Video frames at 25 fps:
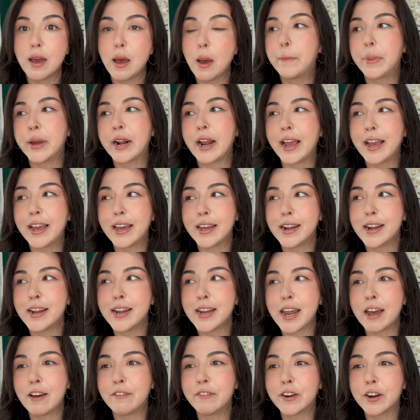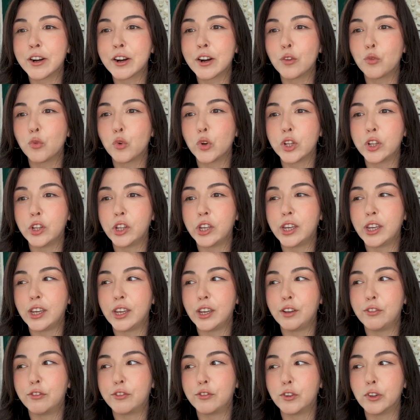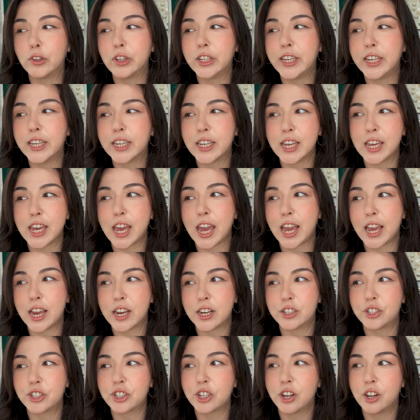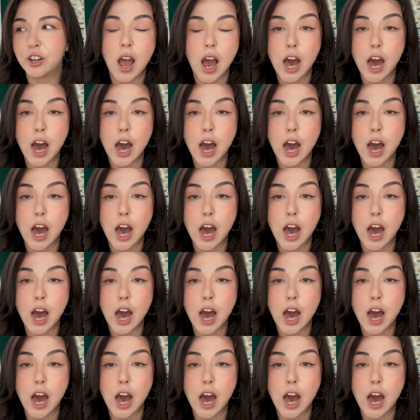but but I can never really fully engage